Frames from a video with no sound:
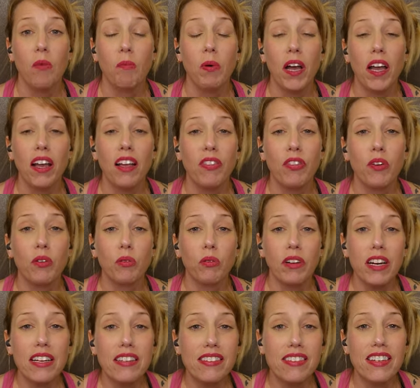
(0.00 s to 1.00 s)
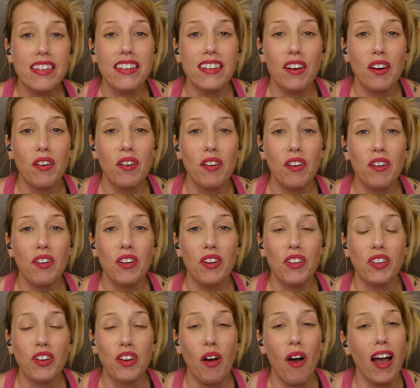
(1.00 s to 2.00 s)
But the reason,
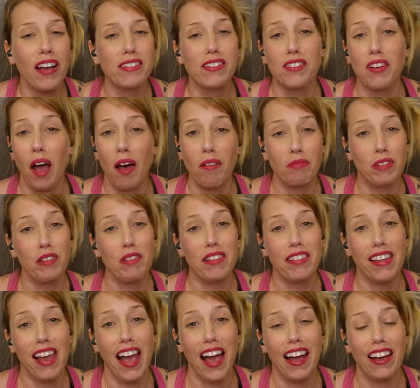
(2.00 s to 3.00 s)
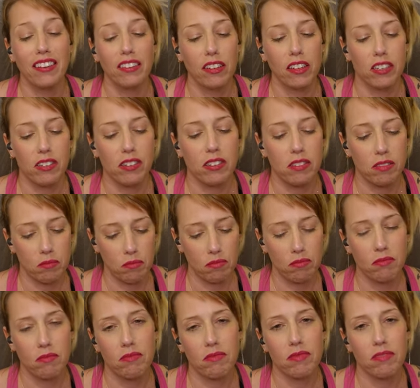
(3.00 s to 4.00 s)
you know, I stopped doing that because
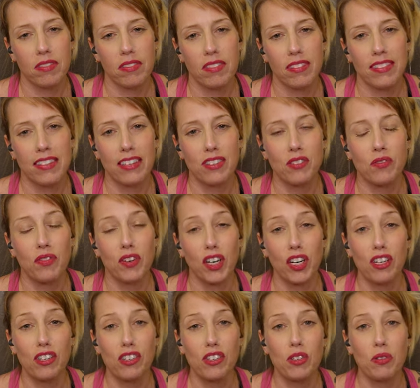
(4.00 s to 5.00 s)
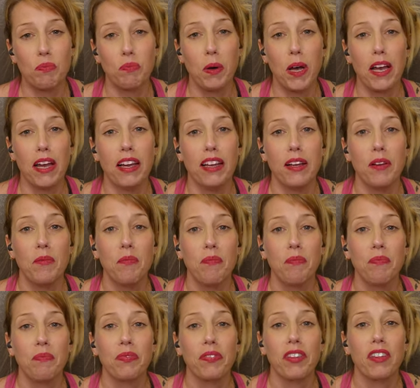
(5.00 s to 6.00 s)
this verse, but
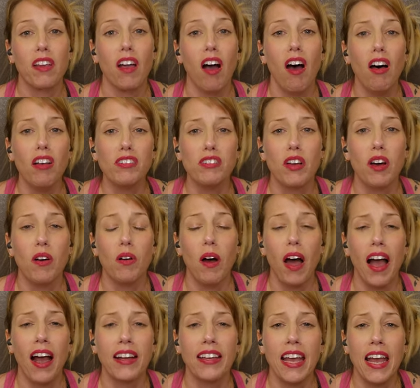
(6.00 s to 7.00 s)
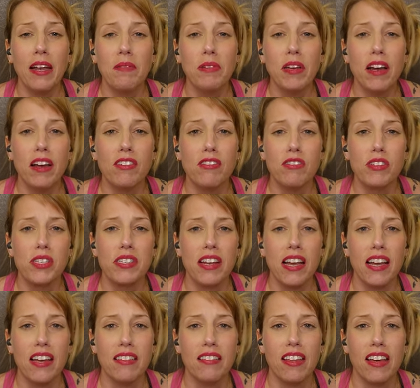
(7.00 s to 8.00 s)
also I came to
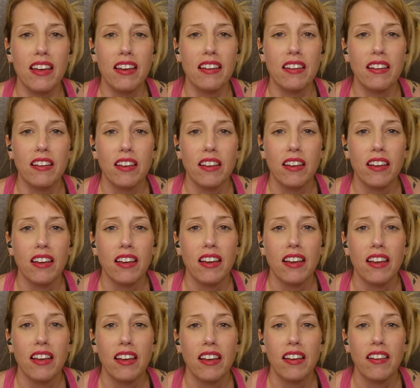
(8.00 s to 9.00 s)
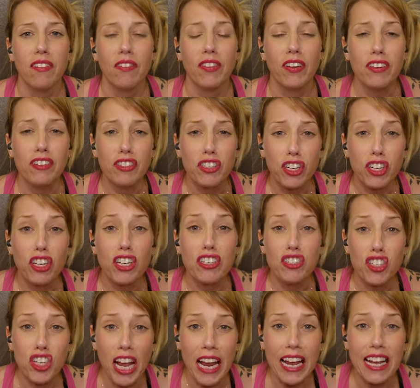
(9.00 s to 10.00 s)
understand that there's a
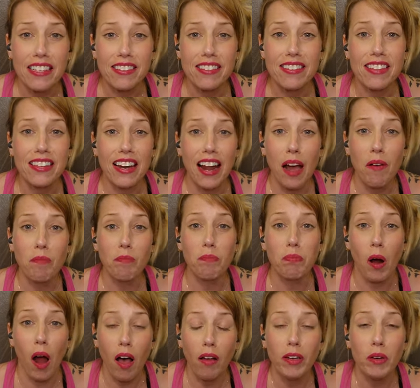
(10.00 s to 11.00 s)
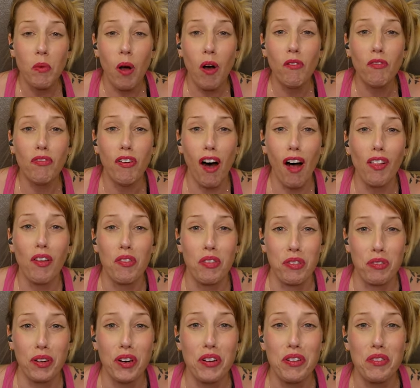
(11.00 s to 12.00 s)
good chance that I probably won't follow
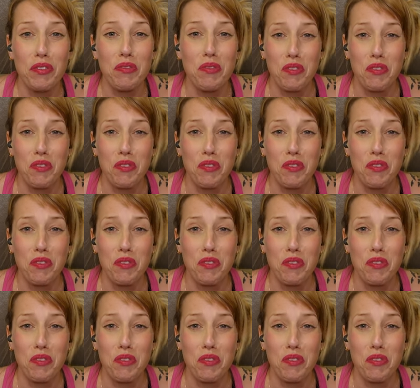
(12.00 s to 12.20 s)
through